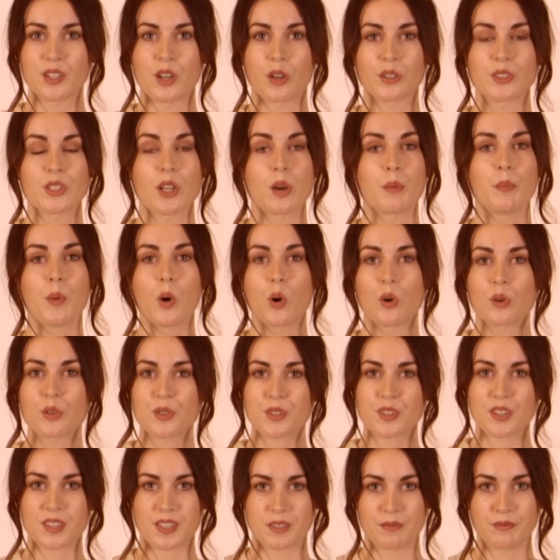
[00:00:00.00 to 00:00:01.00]
on your
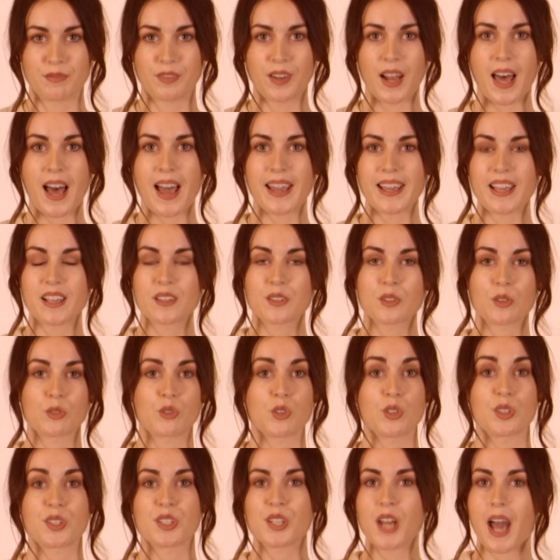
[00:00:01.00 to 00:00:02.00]
posters and flyers, such
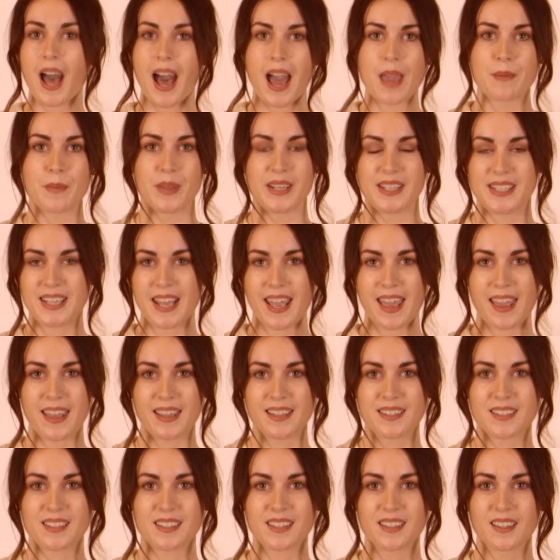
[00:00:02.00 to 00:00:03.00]
as time and
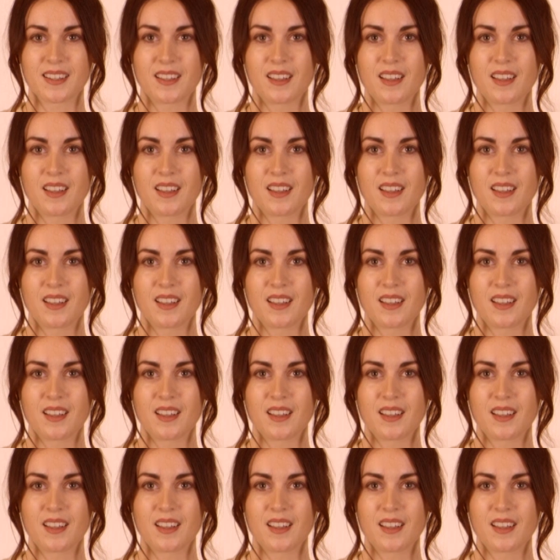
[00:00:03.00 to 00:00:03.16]
date.